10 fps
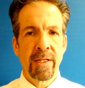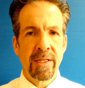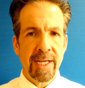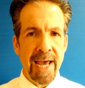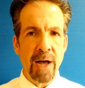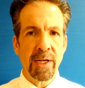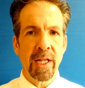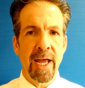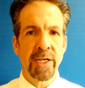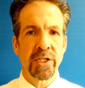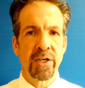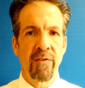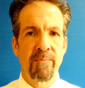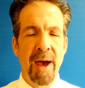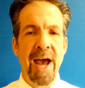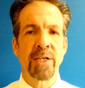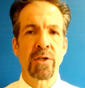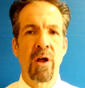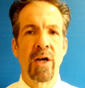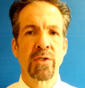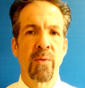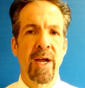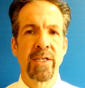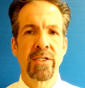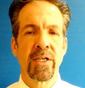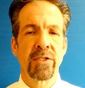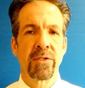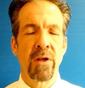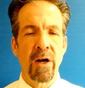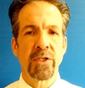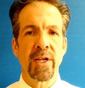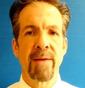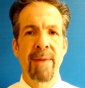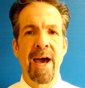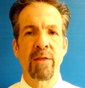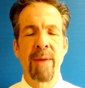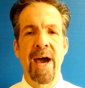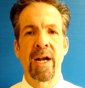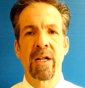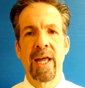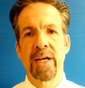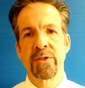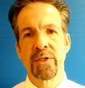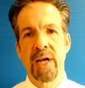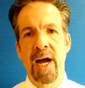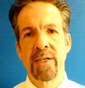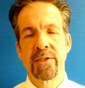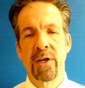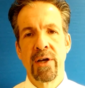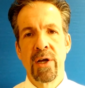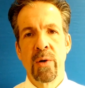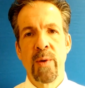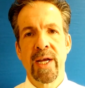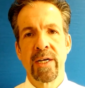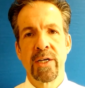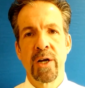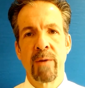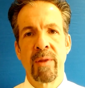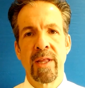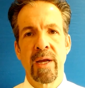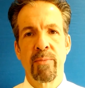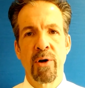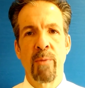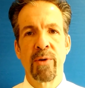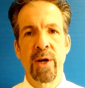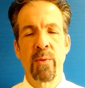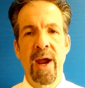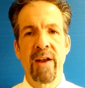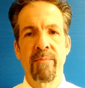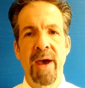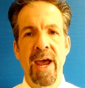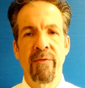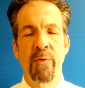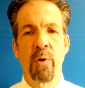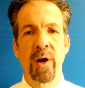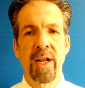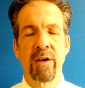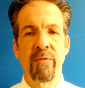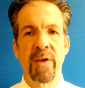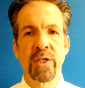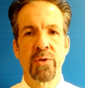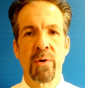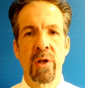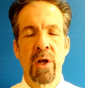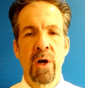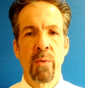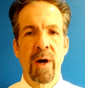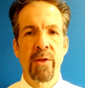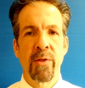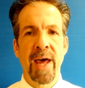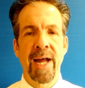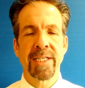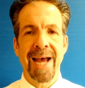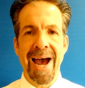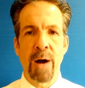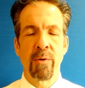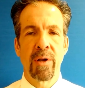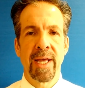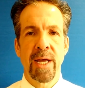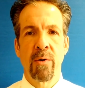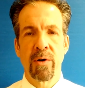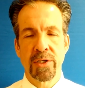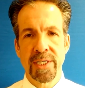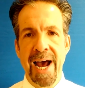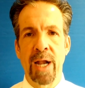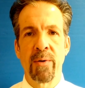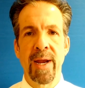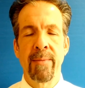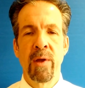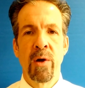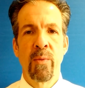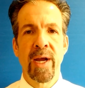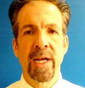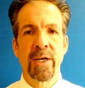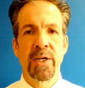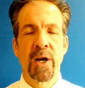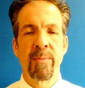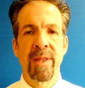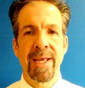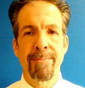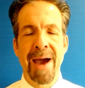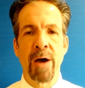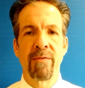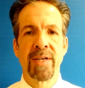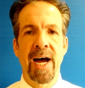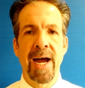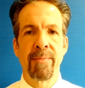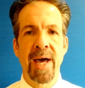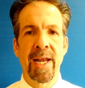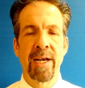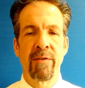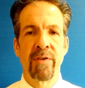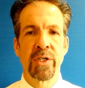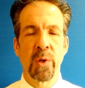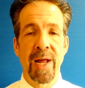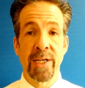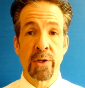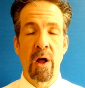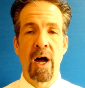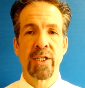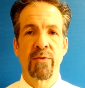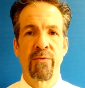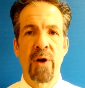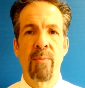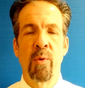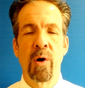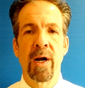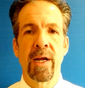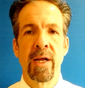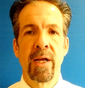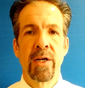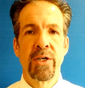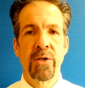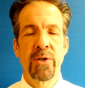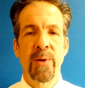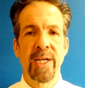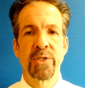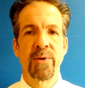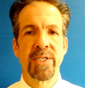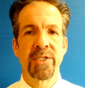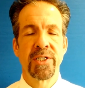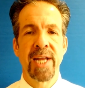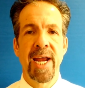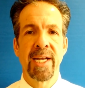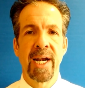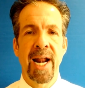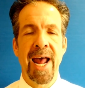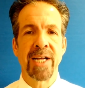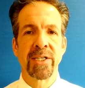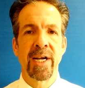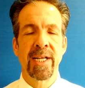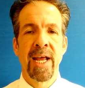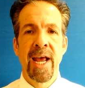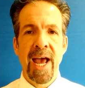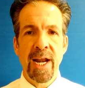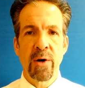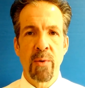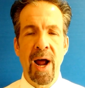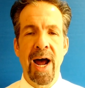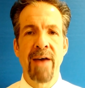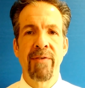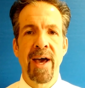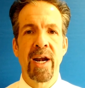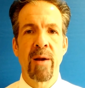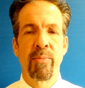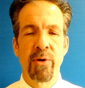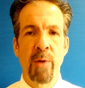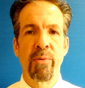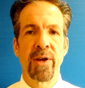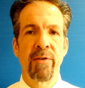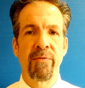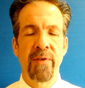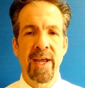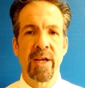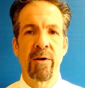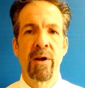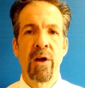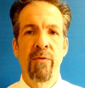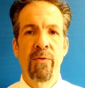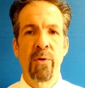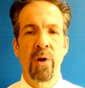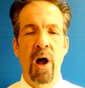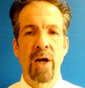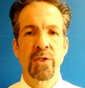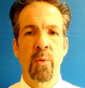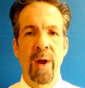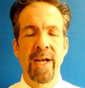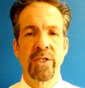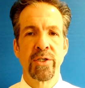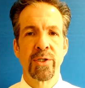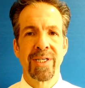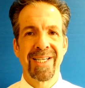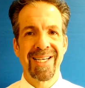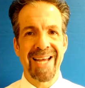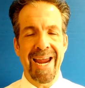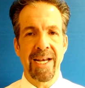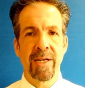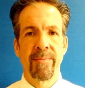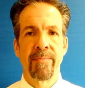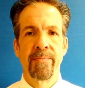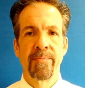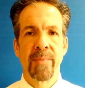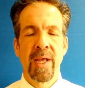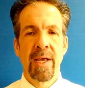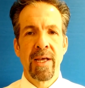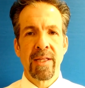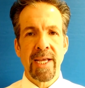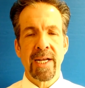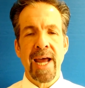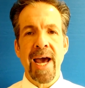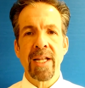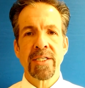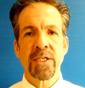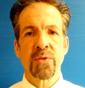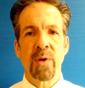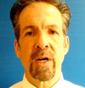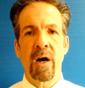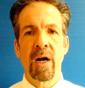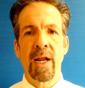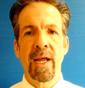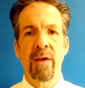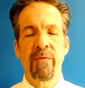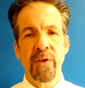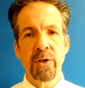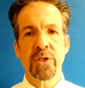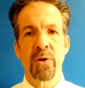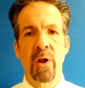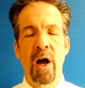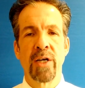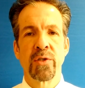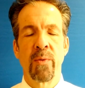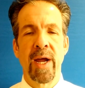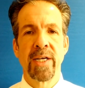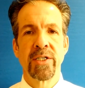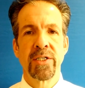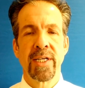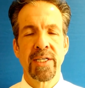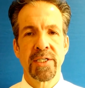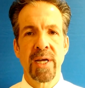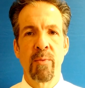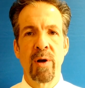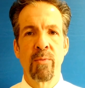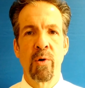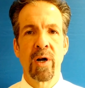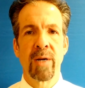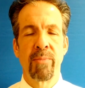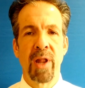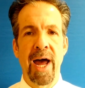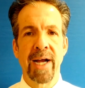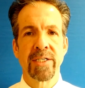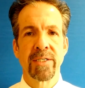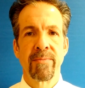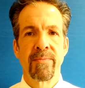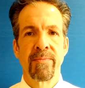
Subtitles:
The calculation of past lost wages is largely a mathematical exercise. We can determine the appropriate rate of pay for an individual, whether that's hourly or salary. We can determine the amount of time that individual has lost from work due to injury sustained in an accident, and arrive at an appropriate figure for lost wages to date. The analysis regarding future lost wages is somewhat more complex.